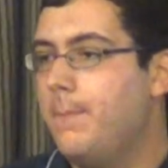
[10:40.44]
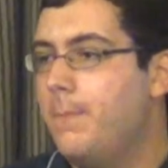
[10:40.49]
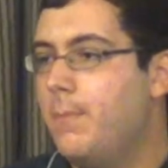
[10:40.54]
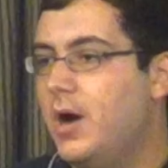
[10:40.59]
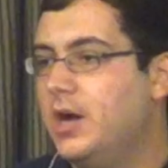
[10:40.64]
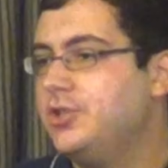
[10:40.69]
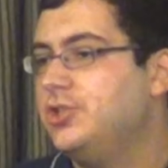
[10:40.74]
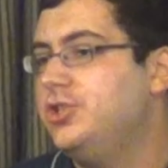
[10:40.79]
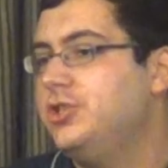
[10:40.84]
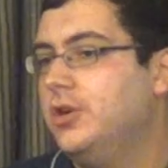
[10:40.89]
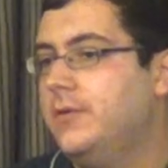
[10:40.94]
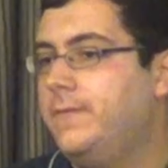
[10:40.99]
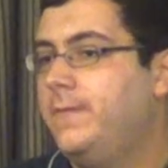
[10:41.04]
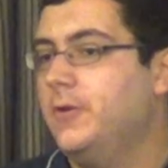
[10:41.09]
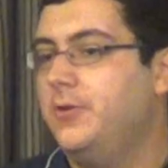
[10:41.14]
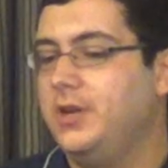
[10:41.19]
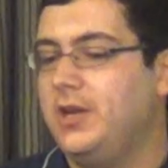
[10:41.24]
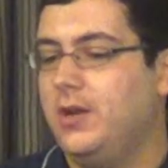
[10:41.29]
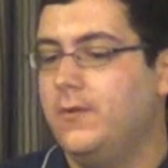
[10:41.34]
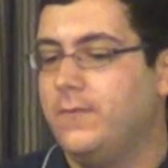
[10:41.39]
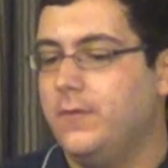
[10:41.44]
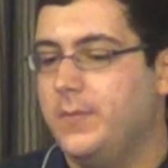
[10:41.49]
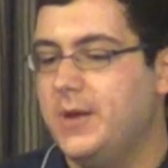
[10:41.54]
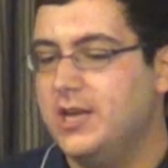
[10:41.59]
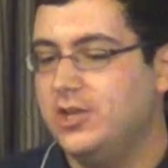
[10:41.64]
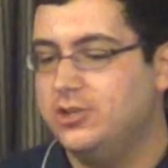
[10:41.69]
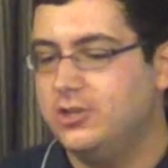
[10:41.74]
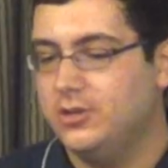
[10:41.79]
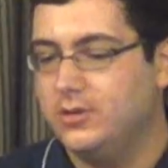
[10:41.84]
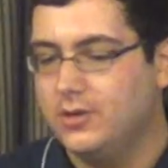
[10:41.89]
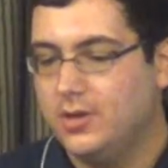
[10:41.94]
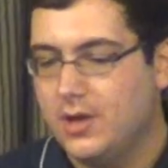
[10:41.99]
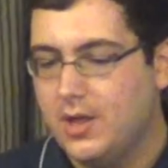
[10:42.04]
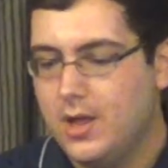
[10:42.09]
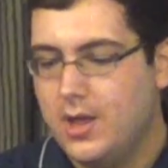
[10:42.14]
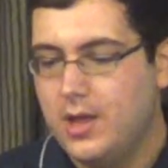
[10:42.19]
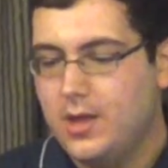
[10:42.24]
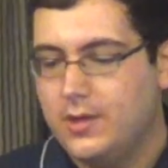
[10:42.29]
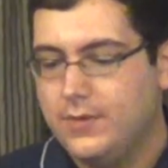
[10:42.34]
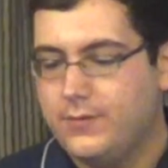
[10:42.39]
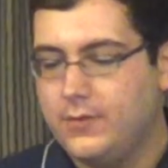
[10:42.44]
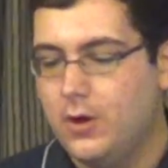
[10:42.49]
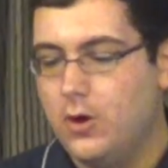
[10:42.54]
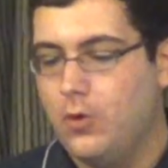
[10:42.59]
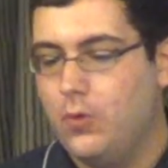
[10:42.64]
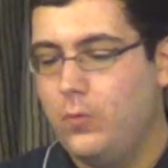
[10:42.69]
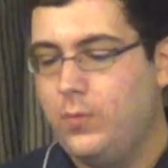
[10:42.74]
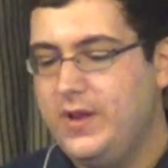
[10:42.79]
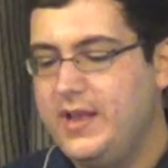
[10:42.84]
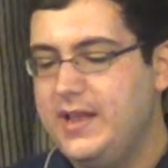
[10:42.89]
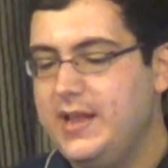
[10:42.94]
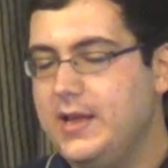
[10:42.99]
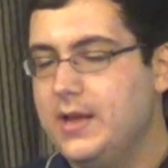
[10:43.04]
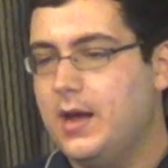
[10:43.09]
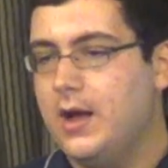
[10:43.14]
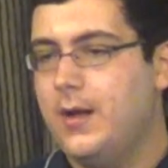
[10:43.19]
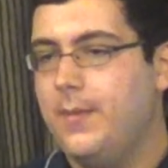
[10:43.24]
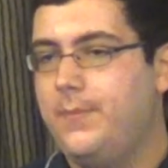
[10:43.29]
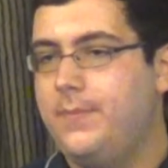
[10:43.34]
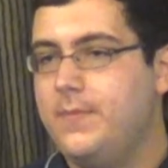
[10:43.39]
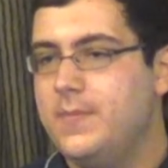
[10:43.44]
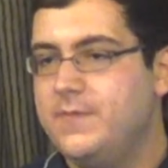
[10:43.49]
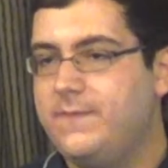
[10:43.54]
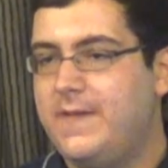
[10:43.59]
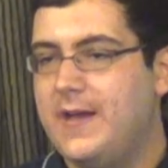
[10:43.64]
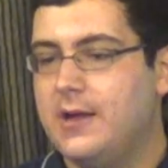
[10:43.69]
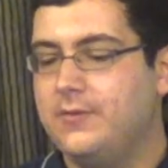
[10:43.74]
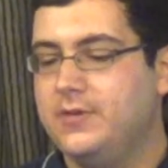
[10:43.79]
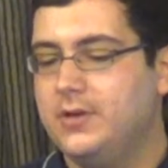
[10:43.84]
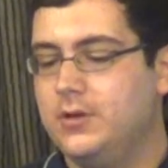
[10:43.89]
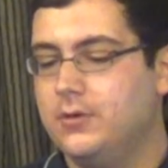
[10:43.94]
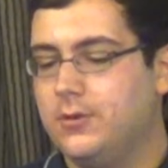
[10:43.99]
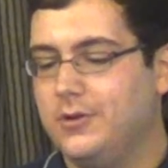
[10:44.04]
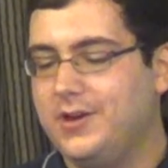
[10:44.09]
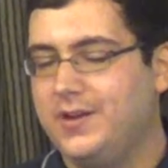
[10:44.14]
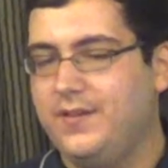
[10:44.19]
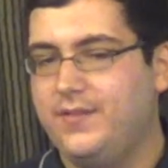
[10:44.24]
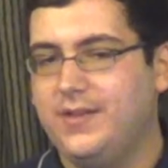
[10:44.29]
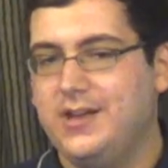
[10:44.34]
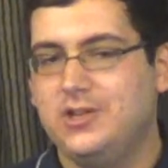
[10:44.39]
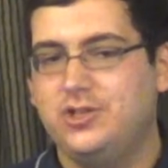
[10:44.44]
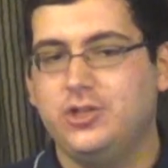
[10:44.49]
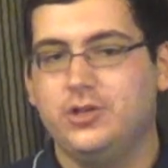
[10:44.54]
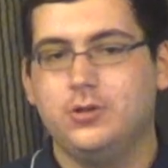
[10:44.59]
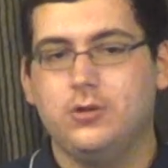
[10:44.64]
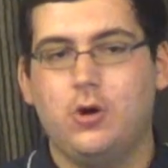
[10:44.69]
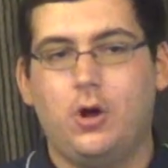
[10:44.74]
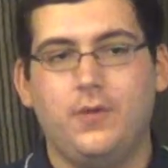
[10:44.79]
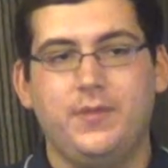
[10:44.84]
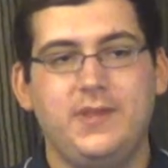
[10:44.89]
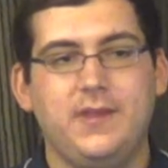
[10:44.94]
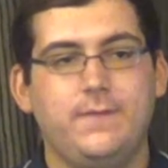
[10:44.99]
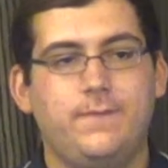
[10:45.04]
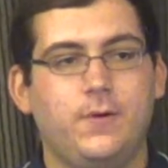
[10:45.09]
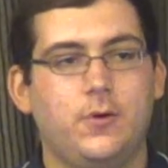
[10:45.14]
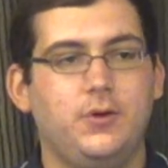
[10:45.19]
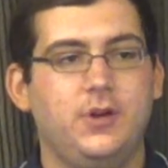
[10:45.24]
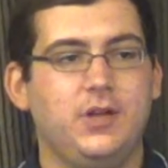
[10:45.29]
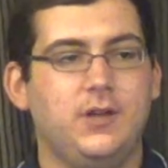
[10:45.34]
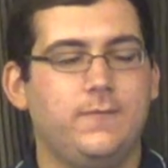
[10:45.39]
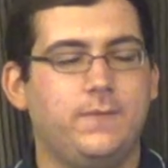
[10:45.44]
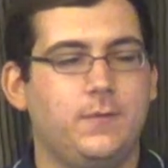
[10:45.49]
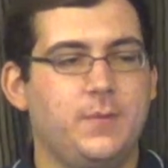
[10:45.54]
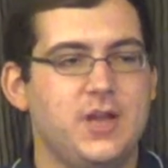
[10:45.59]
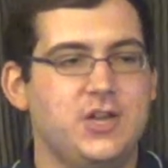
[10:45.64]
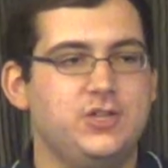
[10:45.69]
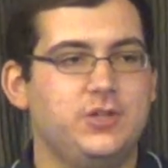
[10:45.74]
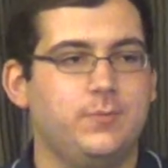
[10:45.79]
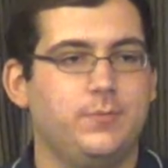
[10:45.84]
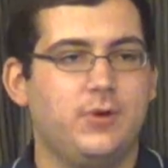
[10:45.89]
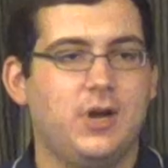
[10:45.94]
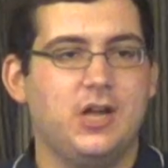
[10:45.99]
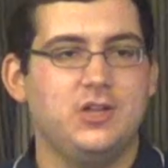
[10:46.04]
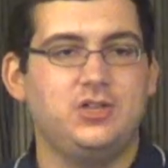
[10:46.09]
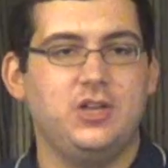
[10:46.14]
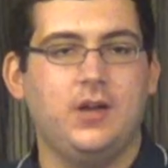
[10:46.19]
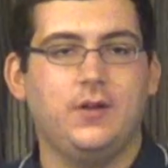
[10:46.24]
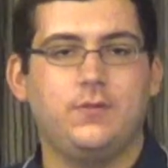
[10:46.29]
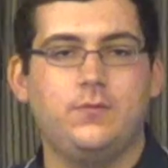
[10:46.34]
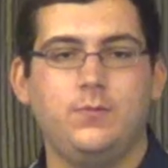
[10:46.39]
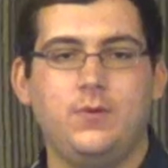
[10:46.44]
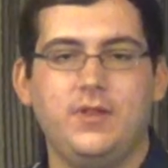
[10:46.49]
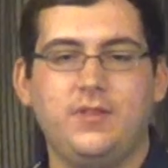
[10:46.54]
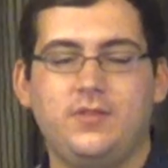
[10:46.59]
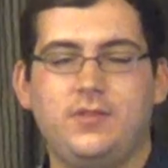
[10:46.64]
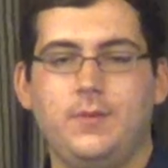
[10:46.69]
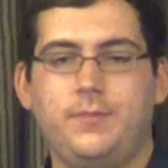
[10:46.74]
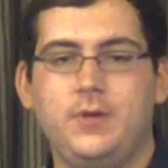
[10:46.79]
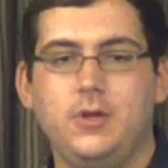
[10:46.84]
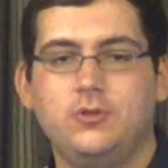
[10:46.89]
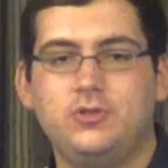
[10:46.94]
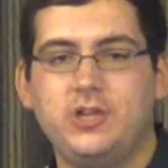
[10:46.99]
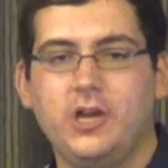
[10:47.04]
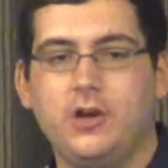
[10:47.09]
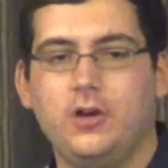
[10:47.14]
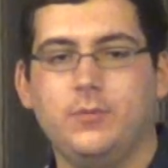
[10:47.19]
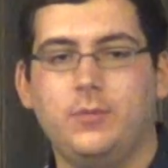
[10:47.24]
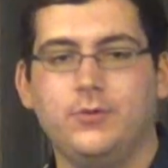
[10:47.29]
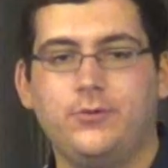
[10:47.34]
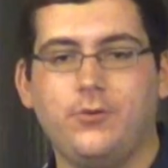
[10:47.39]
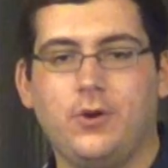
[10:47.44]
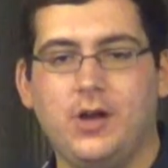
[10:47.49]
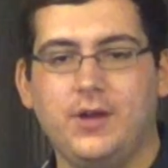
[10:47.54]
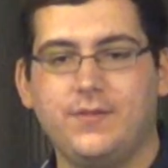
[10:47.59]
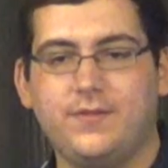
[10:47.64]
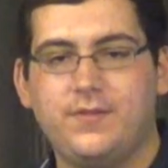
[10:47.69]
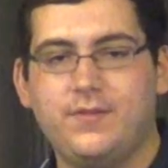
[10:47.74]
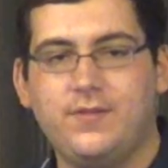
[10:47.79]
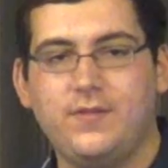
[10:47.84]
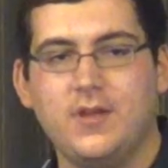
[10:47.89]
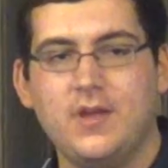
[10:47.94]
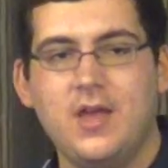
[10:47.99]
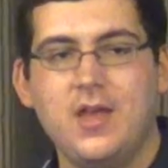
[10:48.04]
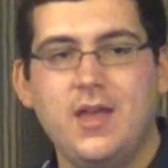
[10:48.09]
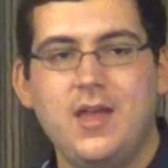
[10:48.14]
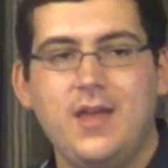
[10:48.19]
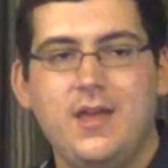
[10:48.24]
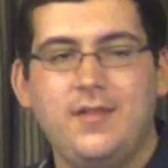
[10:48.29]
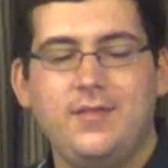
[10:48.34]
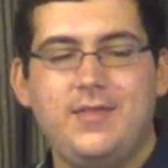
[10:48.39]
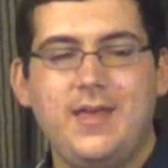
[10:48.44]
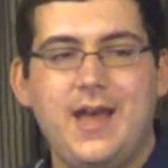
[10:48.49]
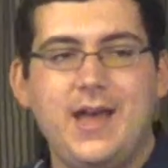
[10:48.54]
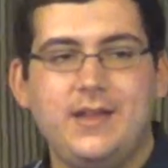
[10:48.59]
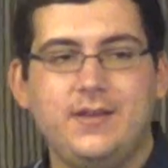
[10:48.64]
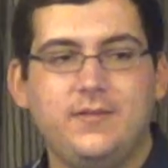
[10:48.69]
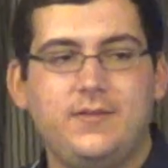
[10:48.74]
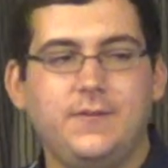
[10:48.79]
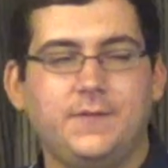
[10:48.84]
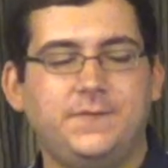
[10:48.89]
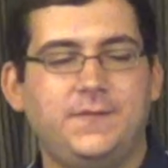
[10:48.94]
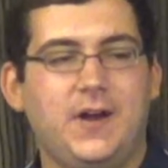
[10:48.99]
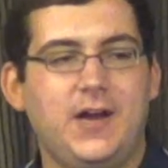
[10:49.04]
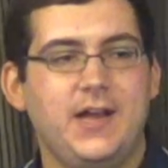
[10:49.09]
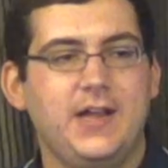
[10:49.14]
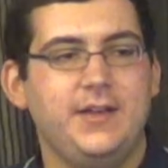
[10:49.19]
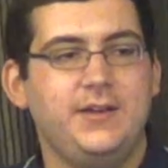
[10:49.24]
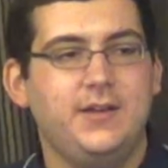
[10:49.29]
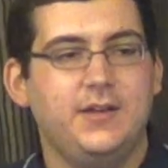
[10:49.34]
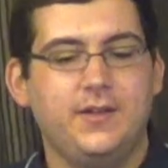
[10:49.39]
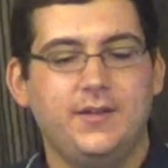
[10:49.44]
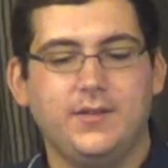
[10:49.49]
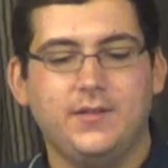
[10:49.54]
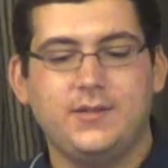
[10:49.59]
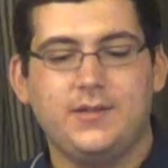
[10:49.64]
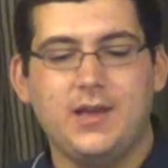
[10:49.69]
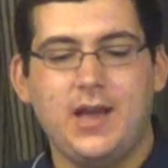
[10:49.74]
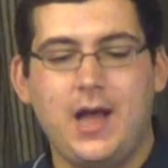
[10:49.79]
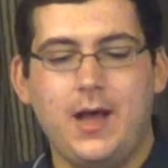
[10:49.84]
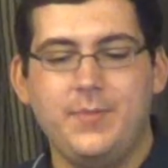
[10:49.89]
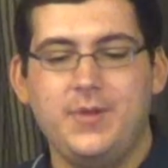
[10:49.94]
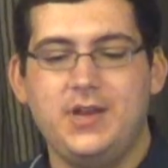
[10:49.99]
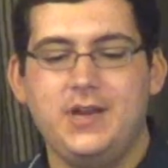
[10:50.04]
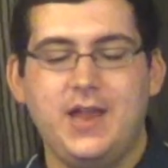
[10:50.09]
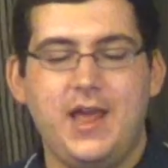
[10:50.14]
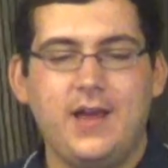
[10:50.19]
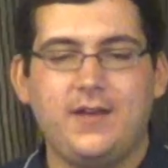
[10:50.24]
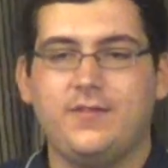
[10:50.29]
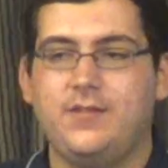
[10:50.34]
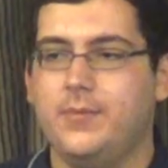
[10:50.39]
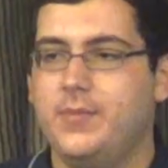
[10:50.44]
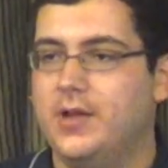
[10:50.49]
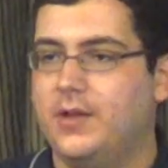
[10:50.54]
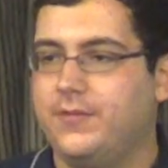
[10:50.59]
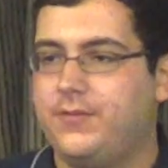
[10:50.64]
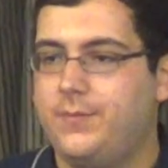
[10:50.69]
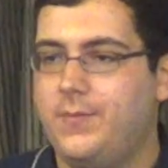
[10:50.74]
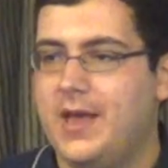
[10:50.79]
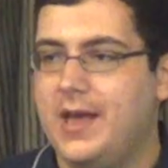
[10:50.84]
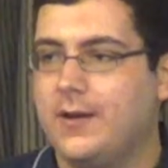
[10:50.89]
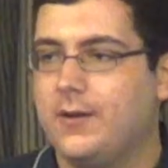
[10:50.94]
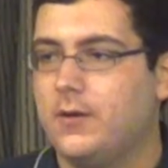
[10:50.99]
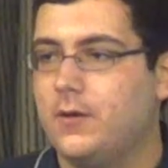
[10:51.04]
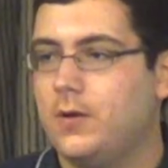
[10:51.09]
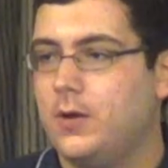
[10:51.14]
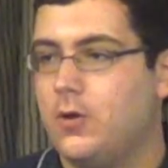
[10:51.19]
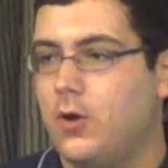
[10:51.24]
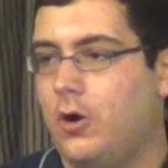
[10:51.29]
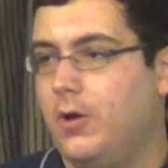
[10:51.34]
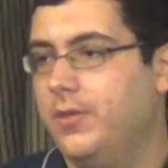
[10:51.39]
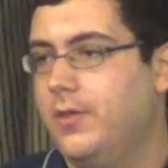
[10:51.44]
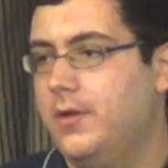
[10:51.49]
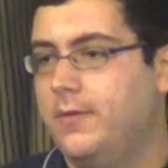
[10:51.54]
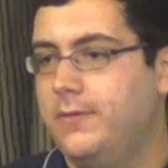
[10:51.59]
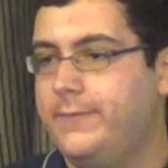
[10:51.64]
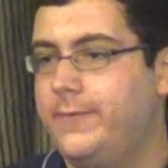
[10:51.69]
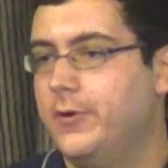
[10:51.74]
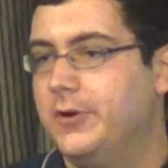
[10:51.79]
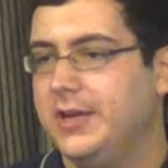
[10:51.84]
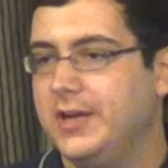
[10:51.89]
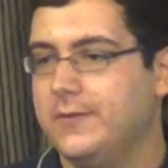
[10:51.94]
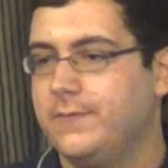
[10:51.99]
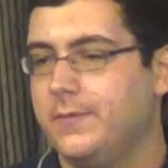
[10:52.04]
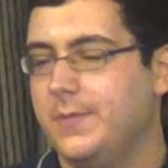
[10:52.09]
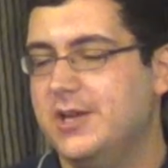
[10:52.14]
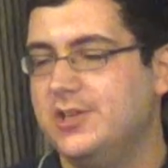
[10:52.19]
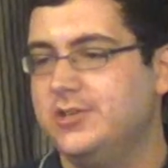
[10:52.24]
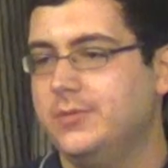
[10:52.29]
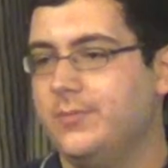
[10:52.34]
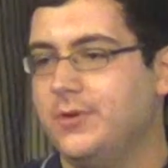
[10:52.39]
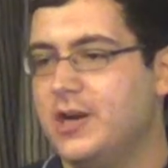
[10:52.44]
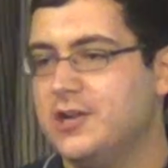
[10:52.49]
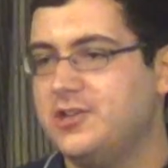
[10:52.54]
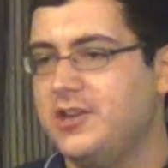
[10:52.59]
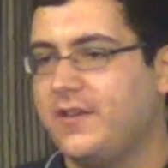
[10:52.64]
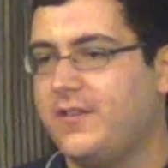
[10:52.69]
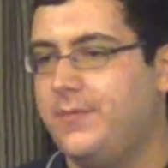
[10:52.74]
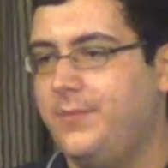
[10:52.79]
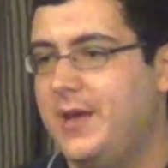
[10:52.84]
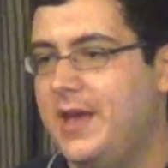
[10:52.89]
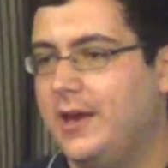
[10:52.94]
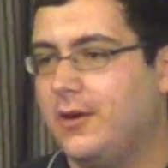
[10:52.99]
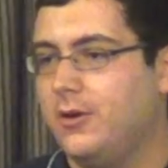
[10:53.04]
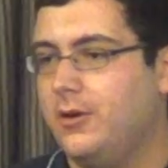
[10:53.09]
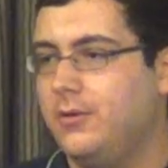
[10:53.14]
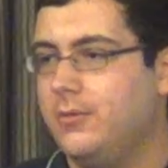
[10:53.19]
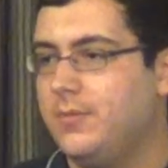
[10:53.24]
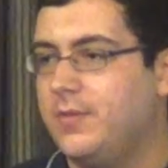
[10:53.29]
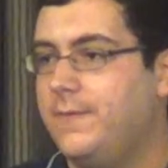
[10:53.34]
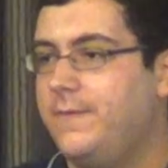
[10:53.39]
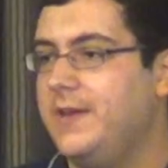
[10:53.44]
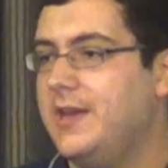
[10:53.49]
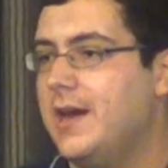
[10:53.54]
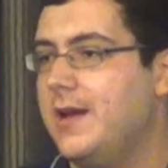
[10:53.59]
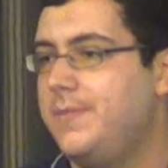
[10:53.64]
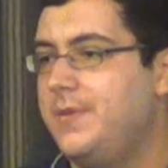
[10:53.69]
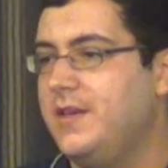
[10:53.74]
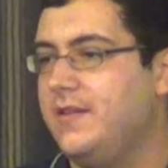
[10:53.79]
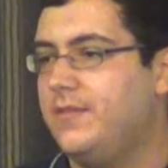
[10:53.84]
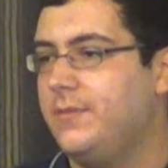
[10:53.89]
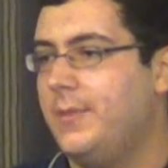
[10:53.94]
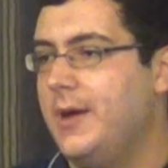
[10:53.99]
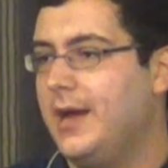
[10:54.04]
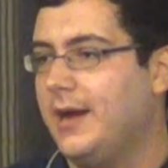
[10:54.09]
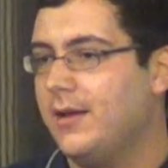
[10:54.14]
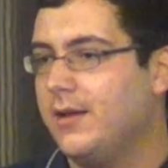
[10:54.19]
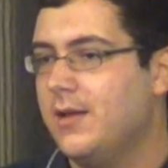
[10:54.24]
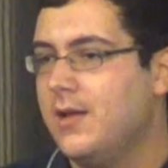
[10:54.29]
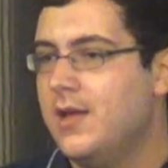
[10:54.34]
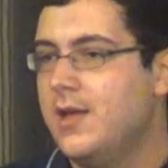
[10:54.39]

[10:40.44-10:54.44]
much of voting information. So we founded an organization called the Voting Information Project with the Pew Charitable Trusts that defined a common XML spec called the Voting Information Project spec, or the VIP spec,